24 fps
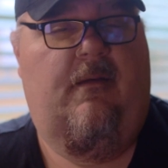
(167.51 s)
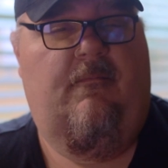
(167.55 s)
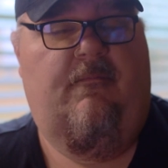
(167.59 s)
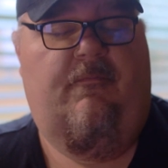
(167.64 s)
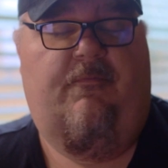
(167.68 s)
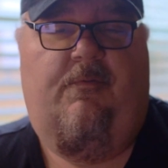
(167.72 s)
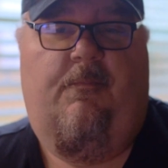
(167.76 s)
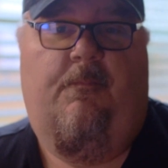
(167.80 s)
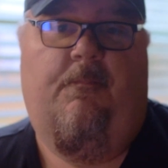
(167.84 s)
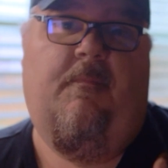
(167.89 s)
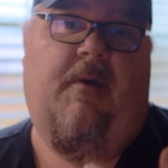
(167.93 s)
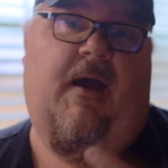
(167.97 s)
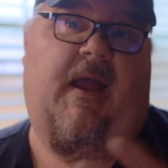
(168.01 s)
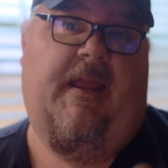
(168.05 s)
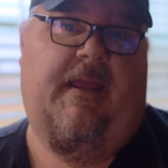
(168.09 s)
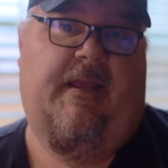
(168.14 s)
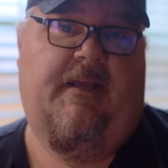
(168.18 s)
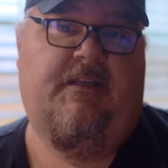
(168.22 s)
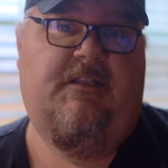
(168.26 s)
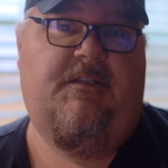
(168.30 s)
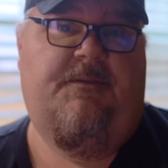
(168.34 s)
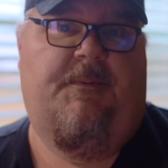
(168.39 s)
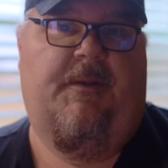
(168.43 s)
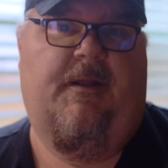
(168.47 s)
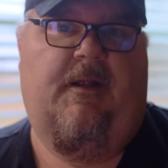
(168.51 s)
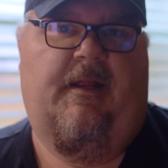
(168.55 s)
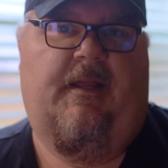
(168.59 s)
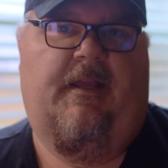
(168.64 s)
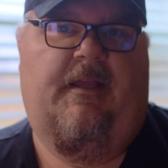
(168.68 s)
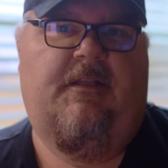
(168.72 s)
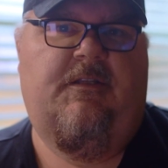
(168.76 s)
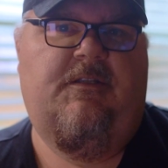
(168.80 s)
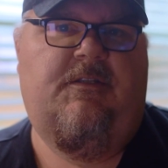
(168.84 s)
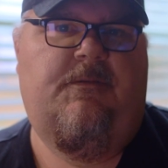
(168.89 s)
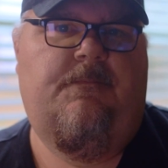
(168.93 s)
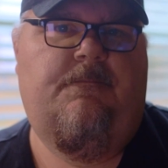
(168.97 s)
From my
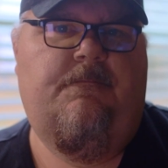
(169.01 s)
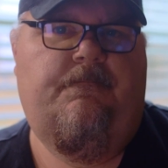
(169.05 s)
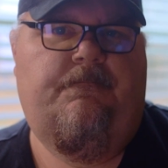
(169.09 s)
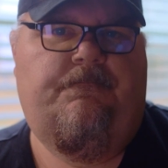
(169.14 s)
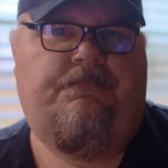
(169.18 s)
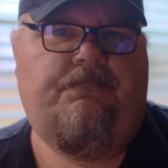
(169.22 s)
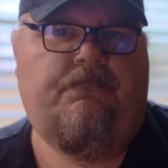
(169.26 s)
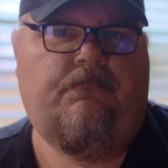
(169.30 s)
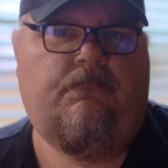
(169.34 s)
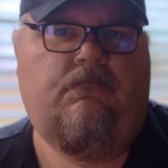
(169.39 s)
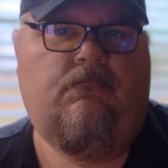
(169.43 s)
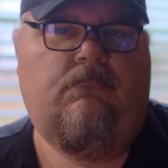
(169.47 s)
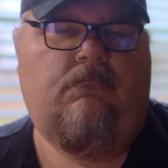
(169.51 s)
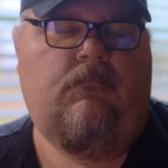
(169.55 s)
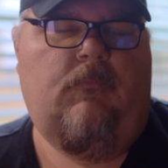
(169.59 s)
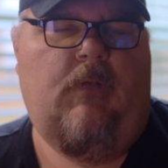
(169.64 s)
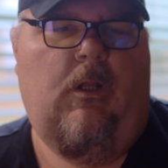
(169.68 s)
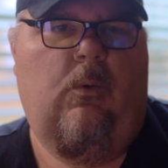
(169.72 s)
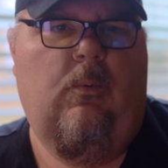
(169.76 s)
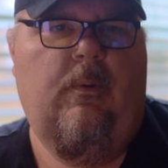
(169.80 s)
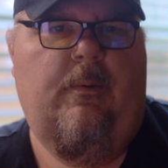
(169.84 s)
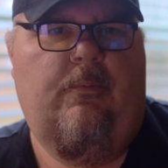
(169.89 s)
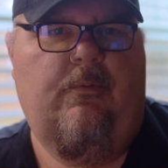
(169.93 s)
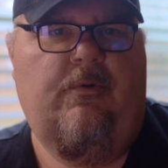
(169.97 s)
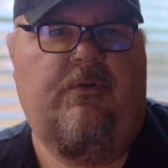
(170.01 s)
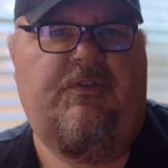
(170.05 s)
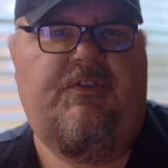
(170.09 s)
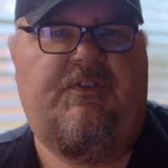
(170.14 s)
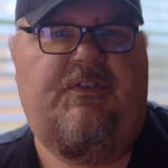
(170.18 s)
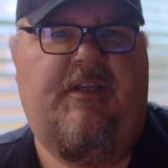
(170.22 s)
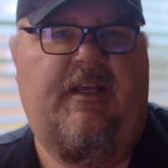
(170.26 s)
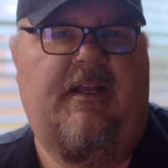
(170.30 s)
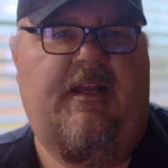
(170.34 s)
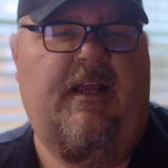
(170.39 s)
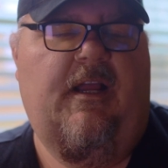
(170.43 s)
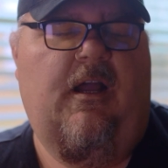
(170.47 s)
experience, we were
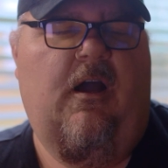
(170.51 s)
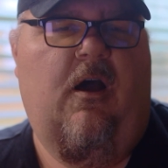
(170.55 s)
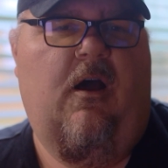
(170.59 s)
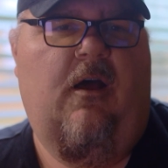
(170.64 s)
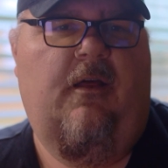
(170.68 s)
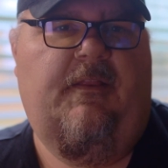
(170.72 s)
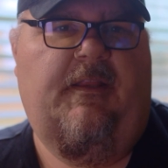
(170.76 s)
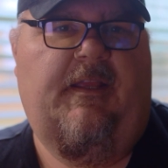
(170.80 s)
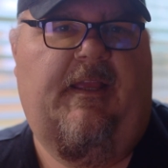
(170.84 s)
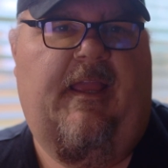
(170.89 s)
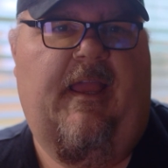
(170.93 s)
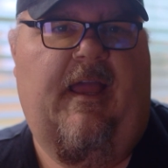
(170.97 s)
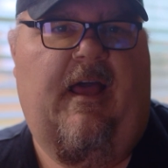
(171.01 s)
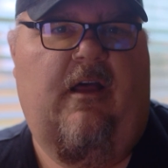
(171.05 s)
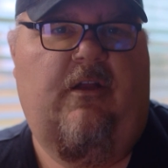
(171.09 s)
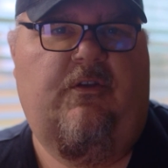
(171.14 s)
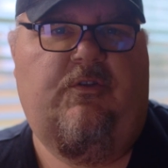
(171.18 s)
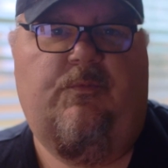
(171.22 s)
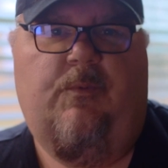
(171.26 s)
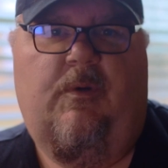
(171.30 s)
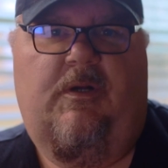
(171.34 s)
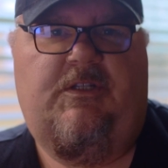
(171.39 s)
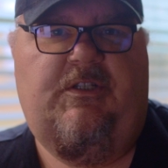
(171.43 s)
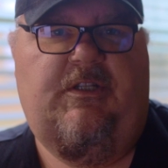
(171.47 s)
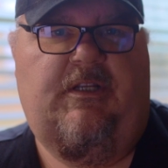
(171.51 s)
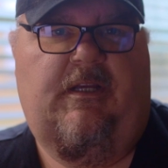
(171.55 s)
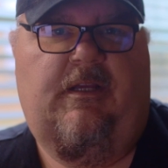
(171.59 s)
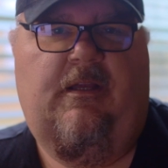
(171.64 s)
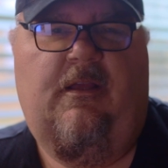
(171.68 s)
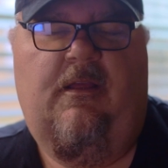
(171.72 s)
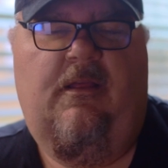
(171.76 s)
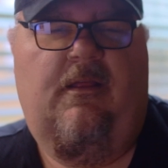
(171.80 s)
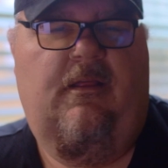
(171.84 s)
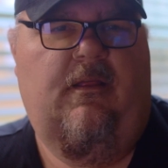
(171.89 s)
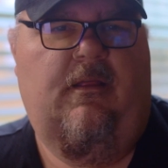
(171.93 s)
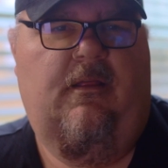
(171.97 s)
sitting on the couch
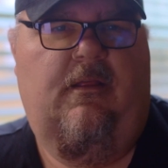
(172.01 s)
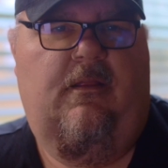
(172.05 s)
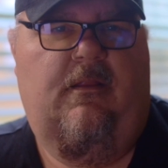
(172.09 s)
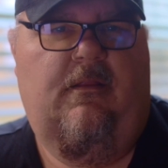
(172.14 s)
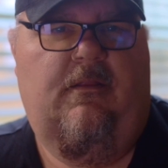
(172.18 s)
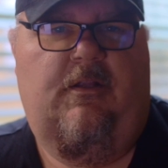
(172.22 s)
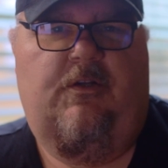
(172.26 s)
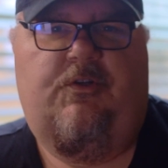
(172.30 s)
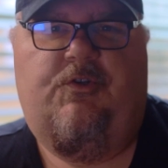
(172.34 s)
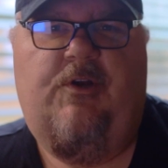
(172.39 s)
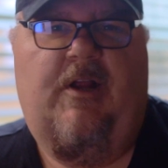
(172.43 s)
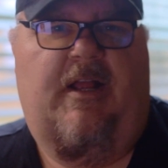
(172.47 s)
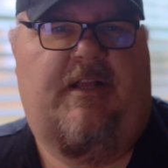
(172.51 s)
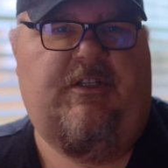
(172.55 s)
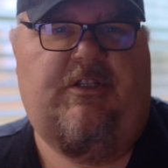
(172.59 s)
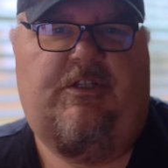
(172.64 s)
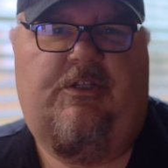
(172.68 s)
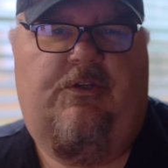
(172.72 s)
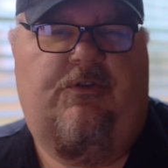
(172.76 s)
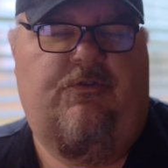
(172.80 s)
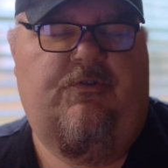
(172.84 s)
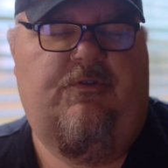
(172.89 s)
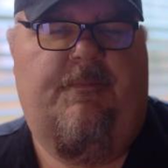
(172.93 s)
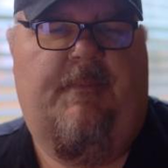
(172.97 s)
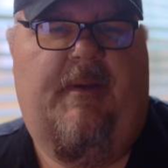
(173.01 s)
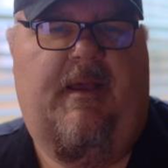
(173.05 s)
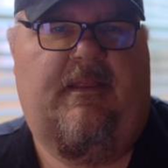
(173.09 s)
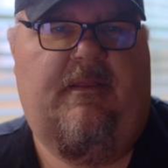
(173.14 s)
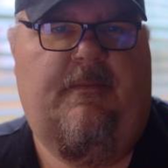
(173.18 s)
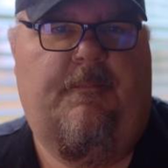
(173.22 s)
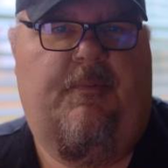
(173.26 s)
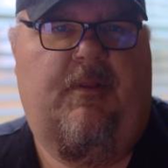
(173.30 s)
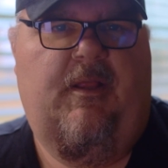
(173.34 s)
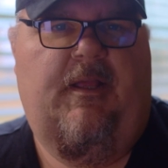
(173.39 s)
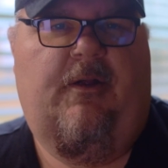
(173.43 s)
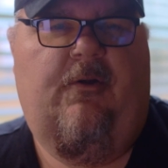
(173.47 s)
watching the tragic news about
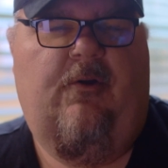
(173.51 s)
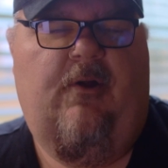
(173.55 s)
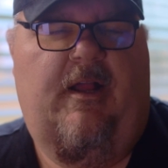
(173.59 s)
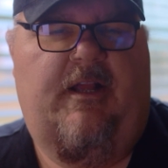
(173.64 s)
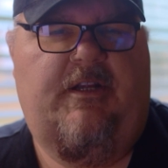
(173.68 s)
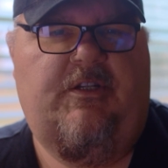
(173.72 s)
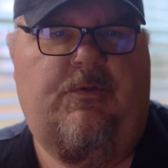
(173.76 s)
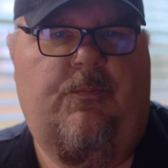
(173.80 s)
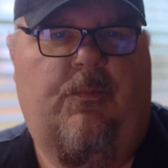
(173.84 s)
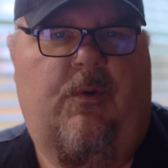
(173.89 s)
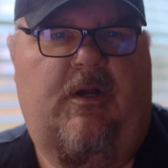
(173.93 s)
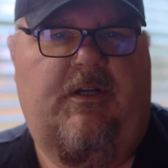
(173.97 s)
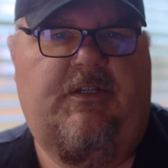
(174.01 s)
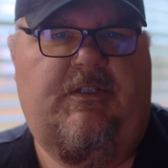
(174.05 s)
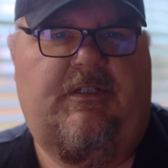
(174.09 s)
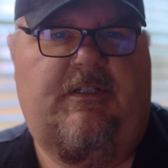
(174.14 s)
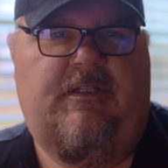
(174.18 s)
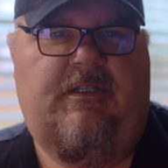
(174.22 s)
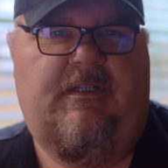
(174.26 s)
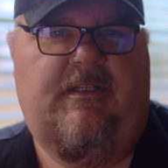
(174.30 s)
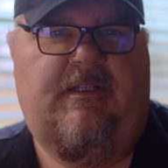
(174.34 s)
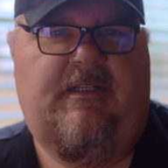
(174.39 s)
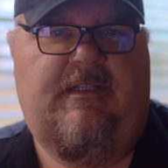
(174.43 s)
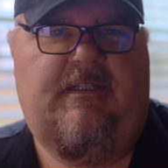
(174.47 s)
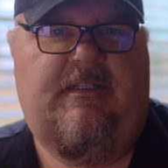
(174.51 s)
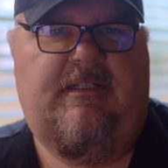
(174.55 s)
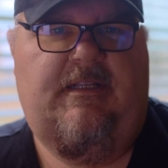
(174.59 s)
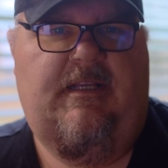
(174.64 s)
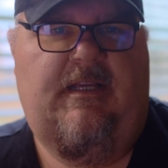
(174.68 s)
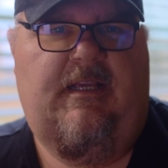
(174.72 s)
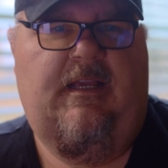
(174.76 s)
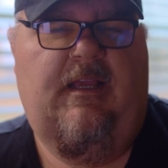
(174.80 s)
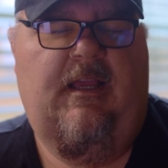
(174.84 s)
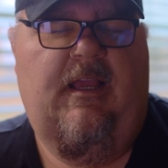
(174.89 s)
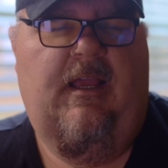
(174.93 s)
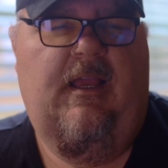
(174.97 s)
the plane crash in Washington,
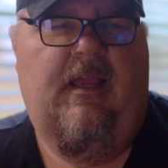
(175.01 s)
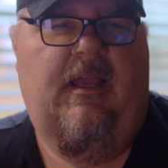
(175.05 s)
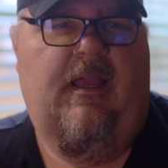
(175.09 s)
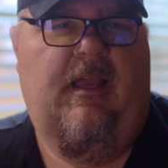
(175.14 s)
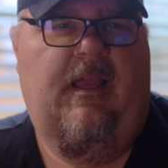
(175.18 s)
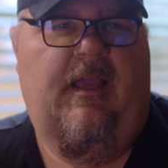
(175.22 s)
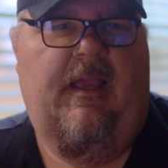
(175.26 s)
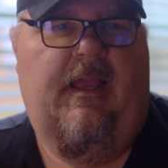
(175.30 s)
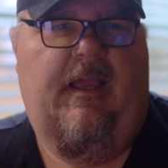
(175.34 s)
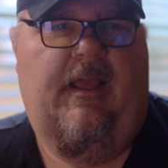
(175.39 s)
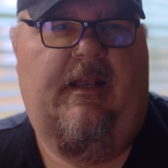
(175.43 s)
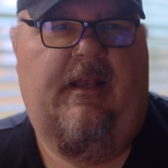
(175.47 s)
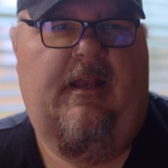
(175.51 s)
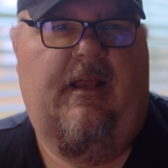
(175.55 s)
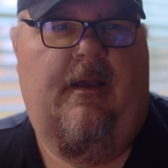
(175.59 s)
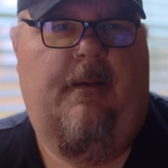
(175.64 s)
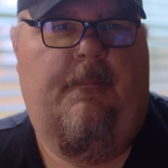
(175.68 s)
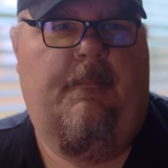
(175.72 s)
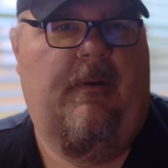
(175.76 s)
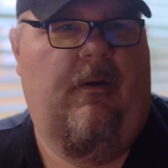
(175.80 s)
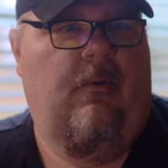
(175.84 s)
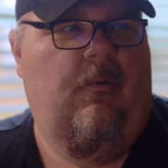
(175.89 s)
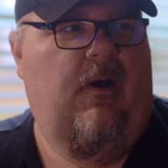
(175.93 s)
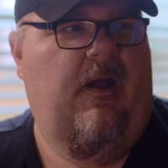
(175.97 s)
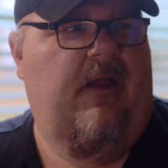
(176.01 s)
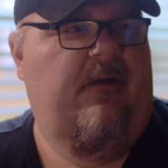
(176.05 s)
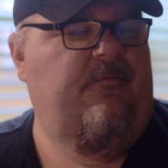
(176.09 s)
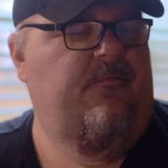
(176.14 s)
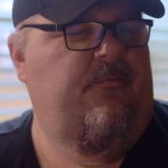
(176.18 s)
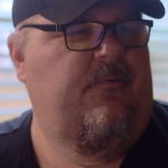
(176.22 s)
D.C., and my wife